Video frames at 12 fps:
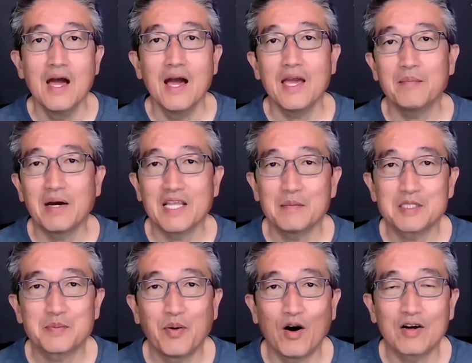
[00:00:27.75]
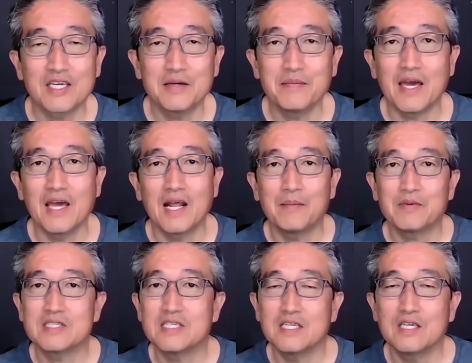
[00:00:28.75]
Hey, my name is Paul Kim, and I'm
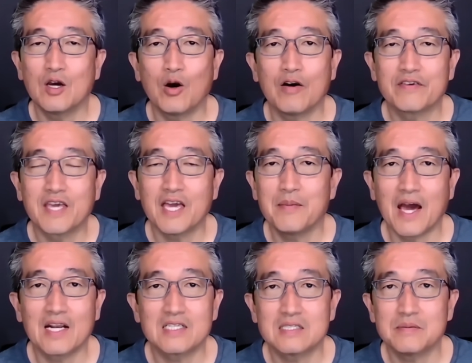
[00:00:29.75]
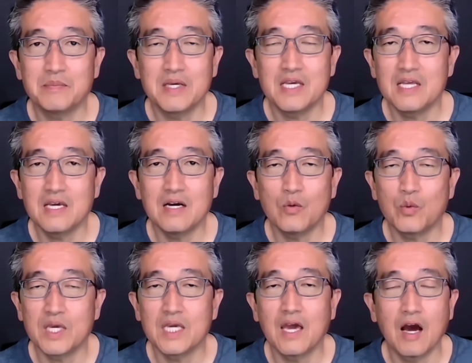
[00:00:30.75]
the CEO of K Madison Media.
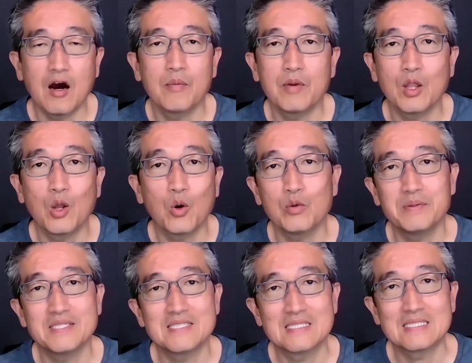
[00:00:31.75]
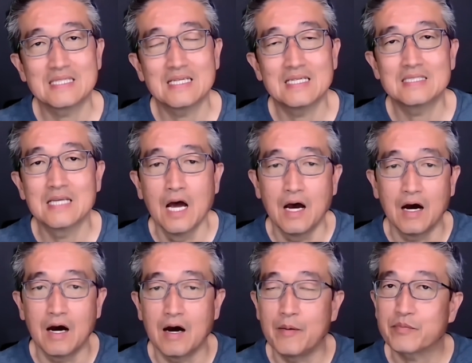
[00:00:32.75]
We help local businesses
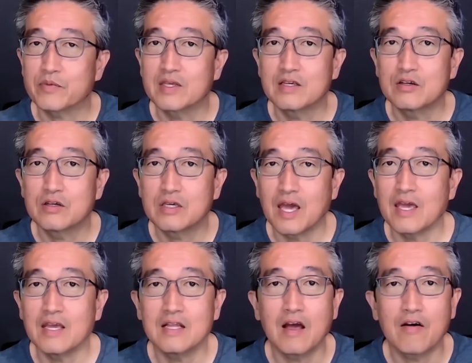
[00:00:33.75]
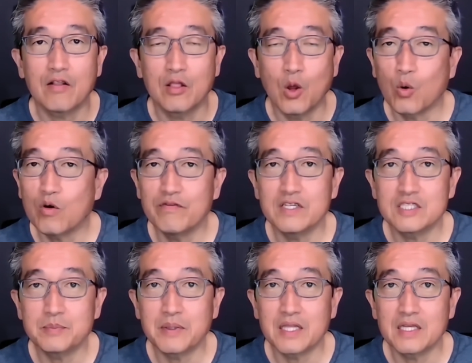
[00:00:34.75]
gain local
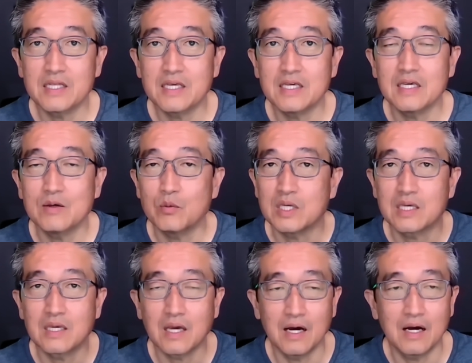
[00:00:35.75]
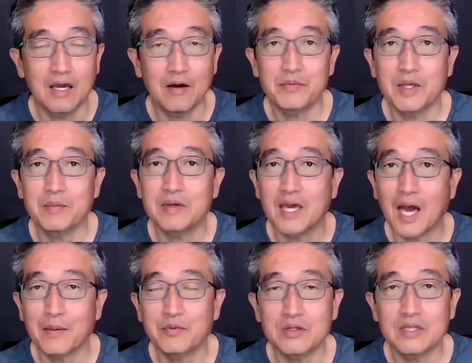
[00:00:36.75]
visibility. We help them
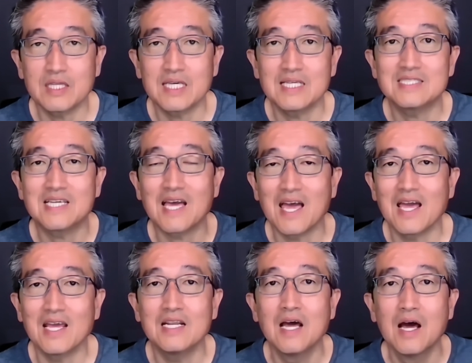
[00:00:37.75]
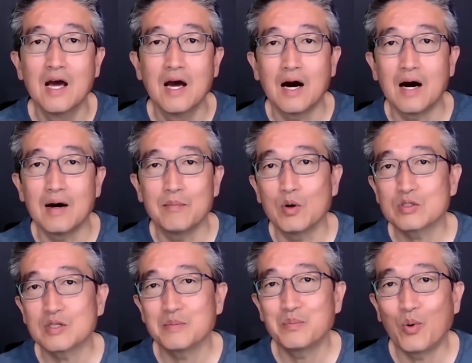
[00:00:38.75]
capture leads, and
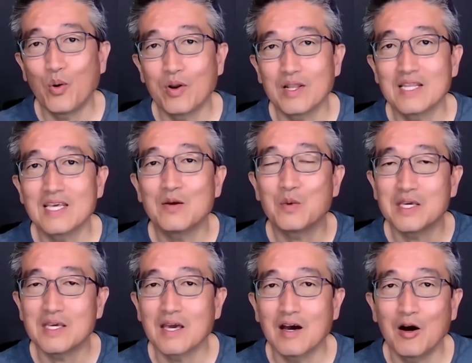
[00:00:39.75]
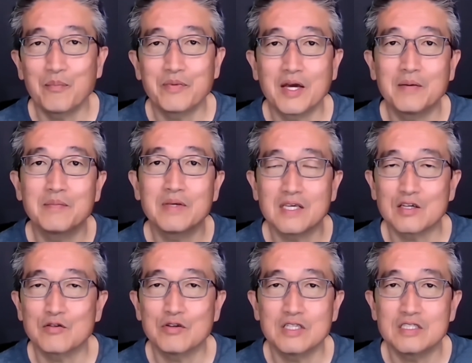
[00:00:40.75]
most importantly, we help them
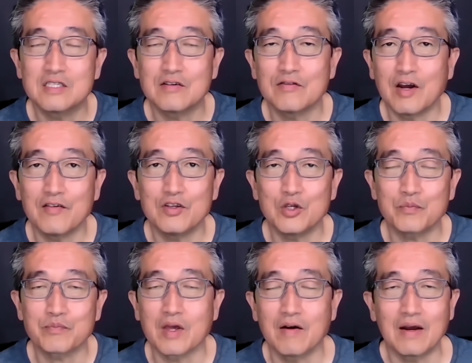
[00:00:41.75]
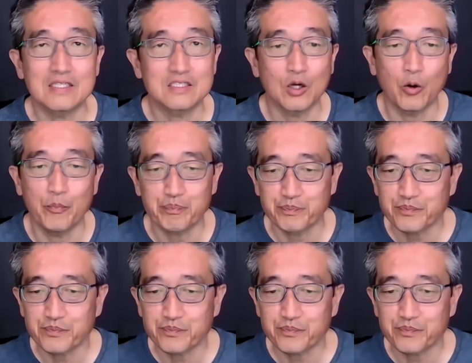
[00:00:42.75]
increase their revenue. All right, so